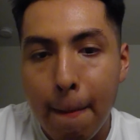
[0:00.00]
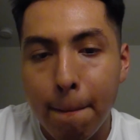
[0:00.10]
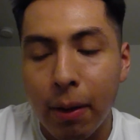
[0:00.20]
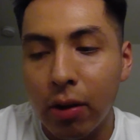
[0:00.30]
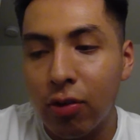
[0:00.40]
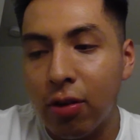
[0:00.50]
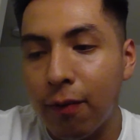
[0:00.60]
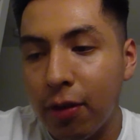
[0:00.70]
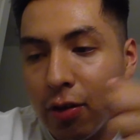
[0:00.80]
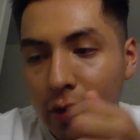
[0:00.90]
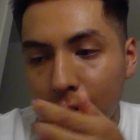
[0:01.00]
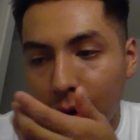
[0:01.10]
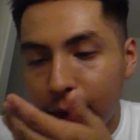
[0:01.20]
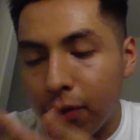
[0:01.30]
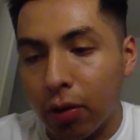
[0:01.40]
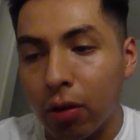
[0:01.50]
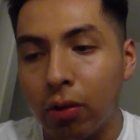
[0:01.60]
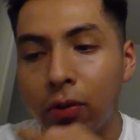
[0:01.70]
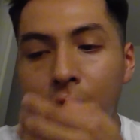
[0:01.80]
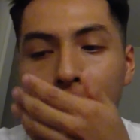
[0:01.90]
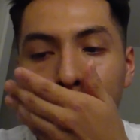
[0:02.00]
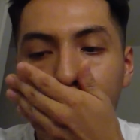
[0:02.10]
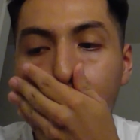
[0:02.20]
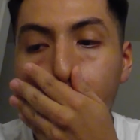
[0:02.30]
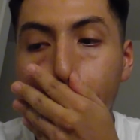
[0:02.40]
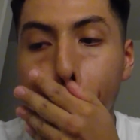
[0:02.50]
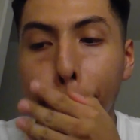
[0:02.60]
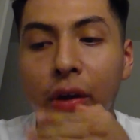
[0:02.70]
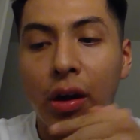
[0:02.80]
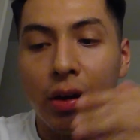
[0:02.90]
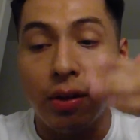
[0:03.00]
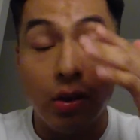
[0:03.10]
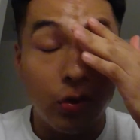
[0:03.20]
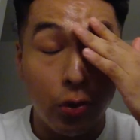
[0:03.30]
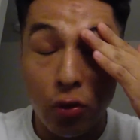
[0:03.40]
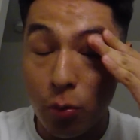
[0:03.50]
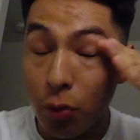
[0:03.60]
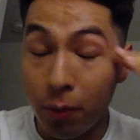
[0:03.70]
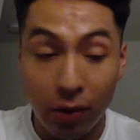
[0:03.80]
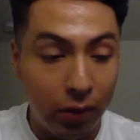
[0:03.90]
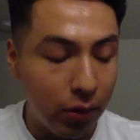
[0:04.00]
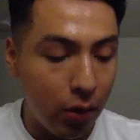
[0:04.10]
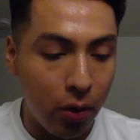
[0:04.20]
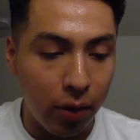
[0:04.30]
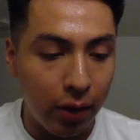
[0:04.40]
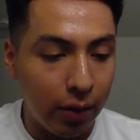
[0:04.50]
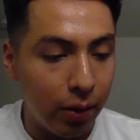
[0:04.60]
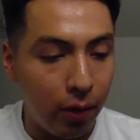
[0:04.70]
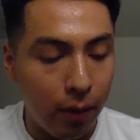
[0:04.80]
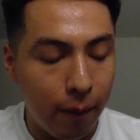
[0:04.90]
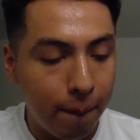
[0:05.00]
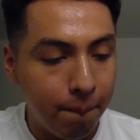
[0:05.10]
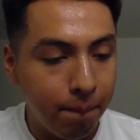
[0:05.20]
But she finishes off in her conclusion that social movements are like the